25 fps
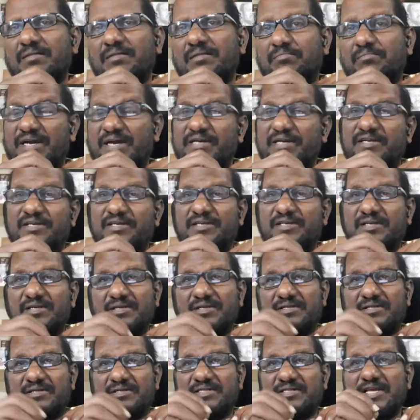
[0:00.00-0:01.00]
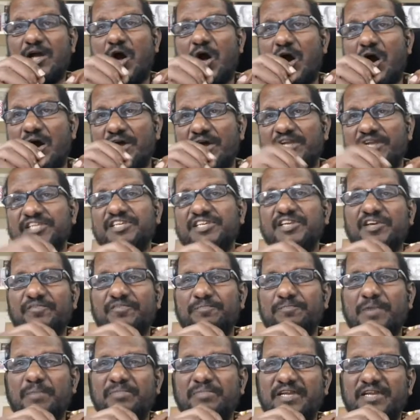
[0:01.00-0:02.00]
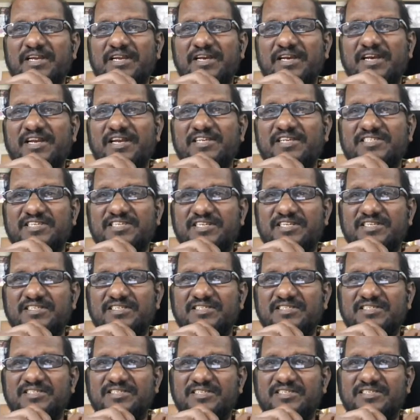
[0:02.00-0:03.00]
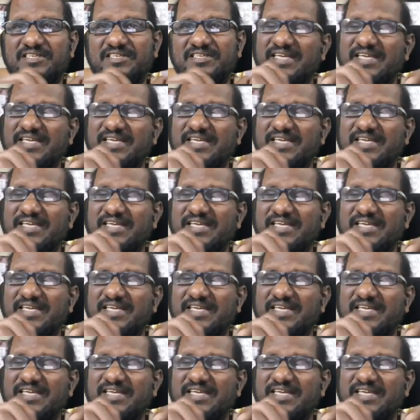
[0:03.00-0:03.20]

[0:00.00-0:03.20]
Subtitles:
But the origin of public relations